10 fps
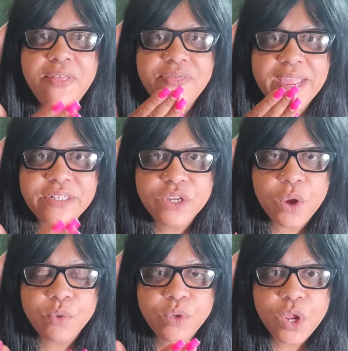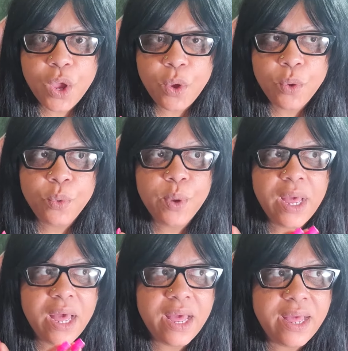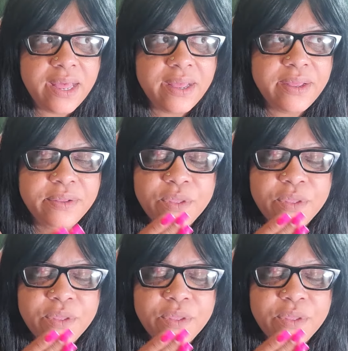They don't know uh,